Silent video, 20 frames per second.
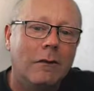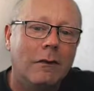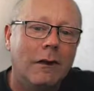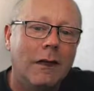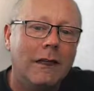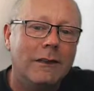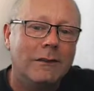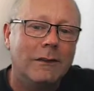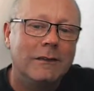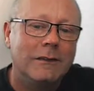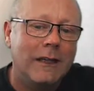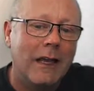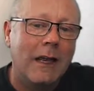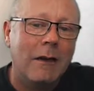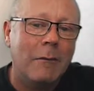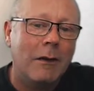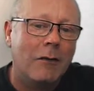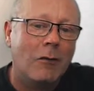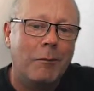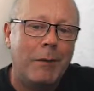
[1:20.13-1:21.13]
is the
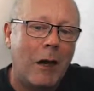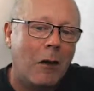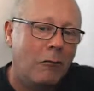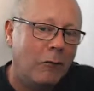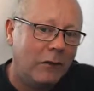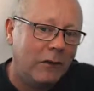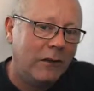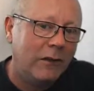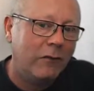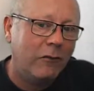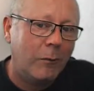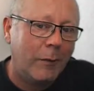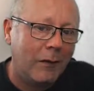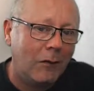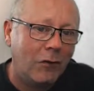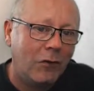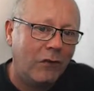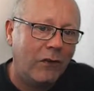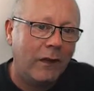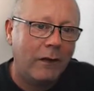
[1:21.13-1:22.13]
same as the power received by
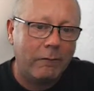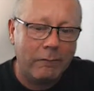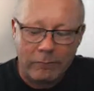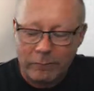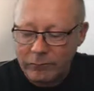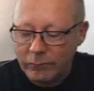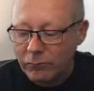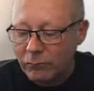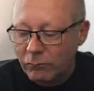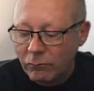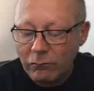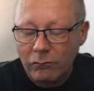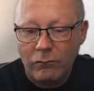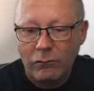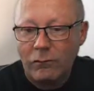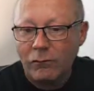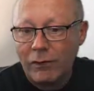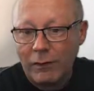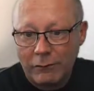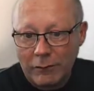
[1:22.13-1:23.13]
the sphere.
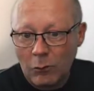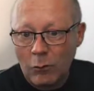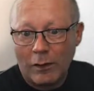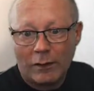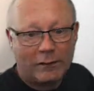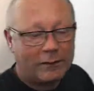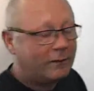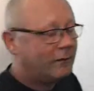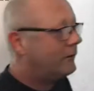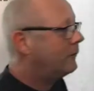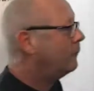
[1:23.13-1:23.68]
50 watts.